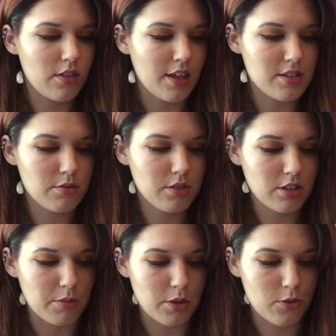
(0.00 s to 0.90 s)
That's a
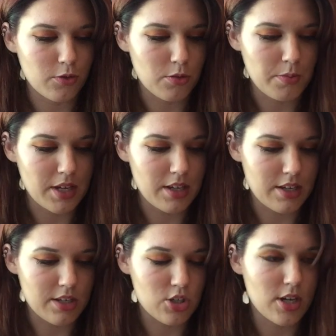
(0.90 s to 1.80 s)
really beautiful
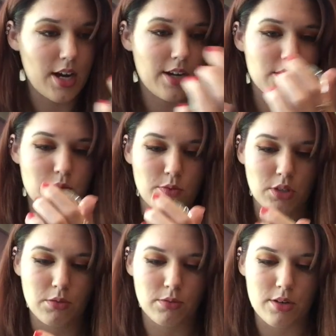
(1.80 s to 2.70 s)
pinky shade. It's
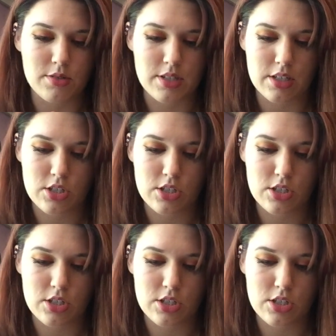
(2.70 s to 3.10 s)
really rosy.